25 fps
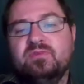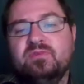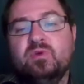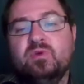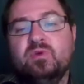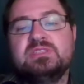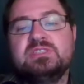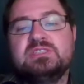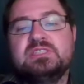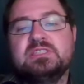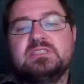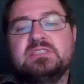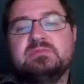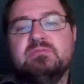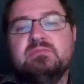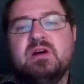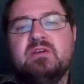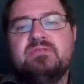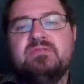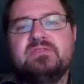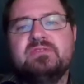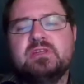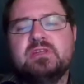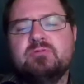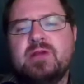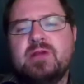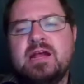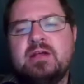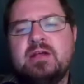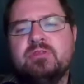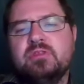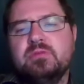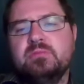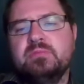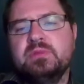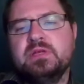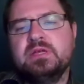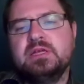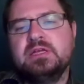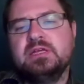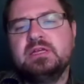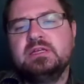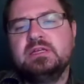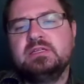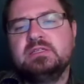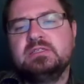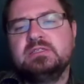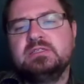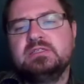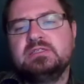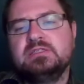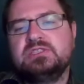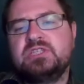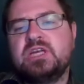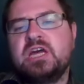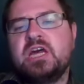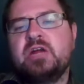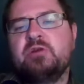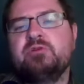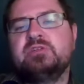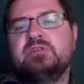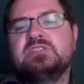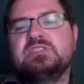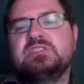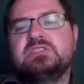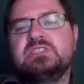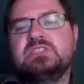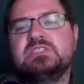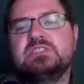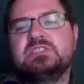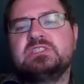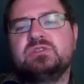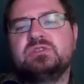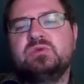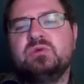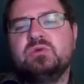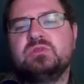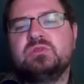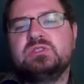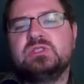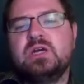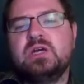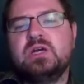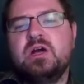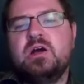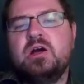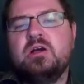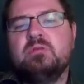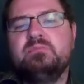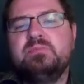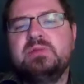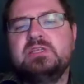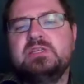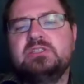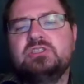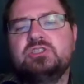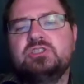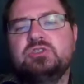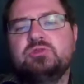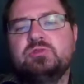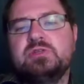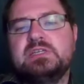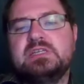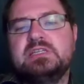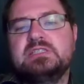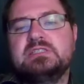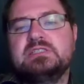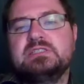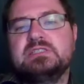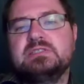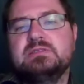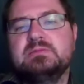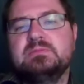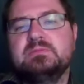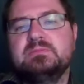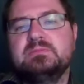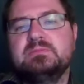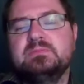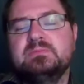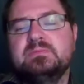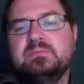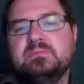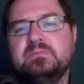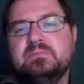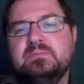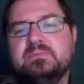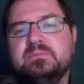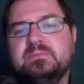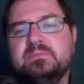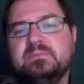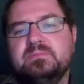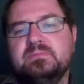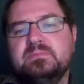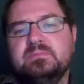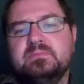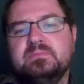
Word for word: Voices muffle around them. Sirens distort to heartbeat shrieks. I